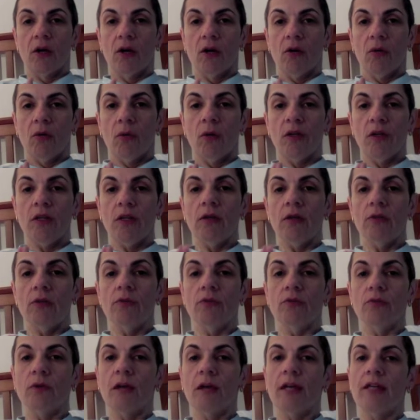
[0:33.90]
When you
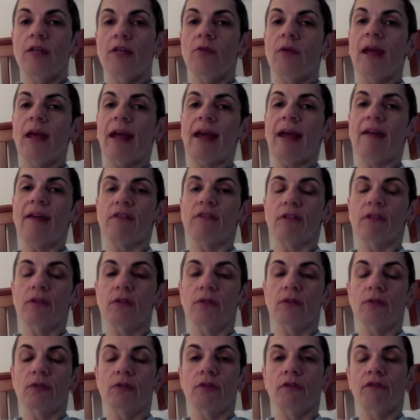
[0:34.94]
lose weight, you have to
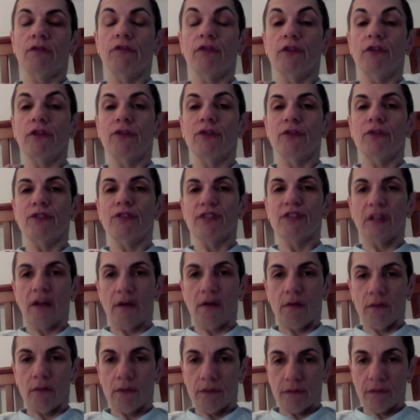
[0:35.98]
lose it for
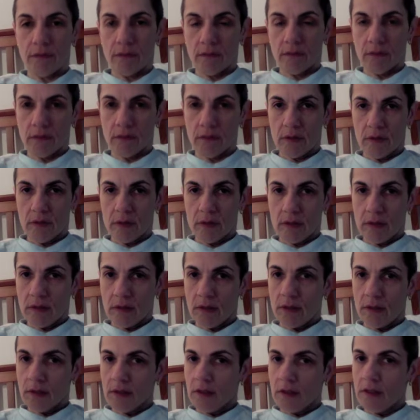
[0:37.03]
yourself,
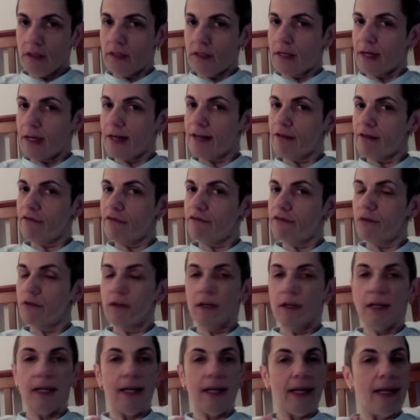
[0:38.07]
not
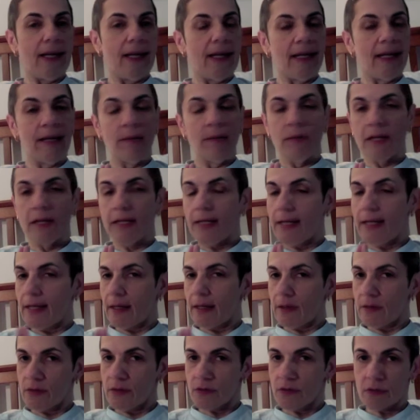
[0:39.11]
for anybody
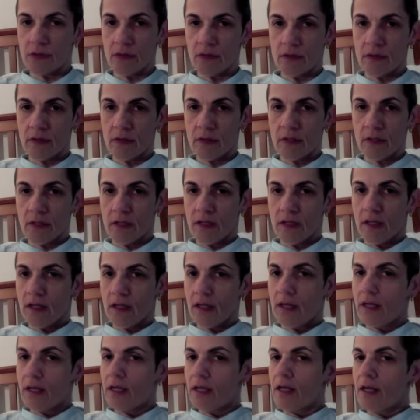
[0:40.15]
else,
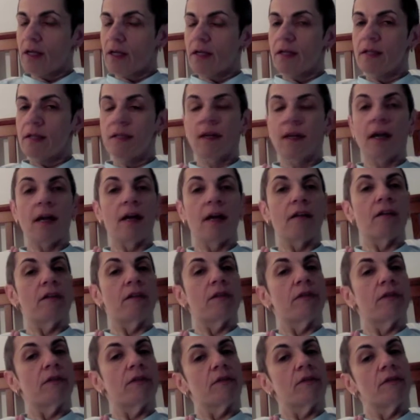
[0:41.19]
not
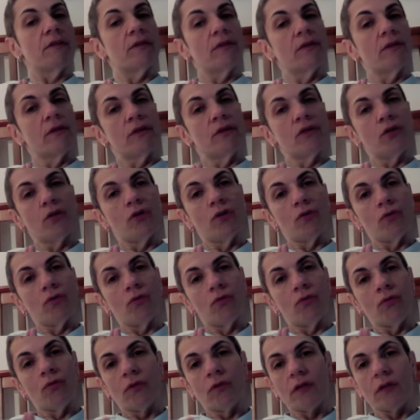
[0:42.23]

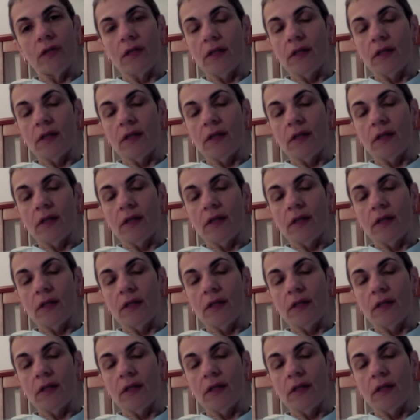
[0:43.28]
to,